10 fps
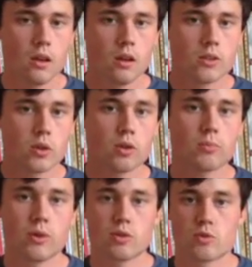So on the
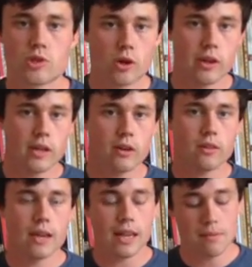bridge, we're starting out
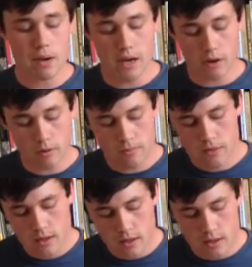on that A minor.
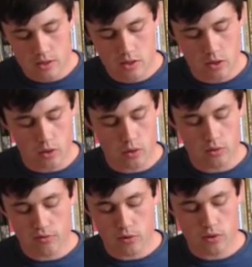And so
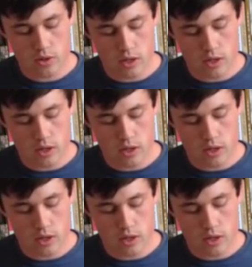the first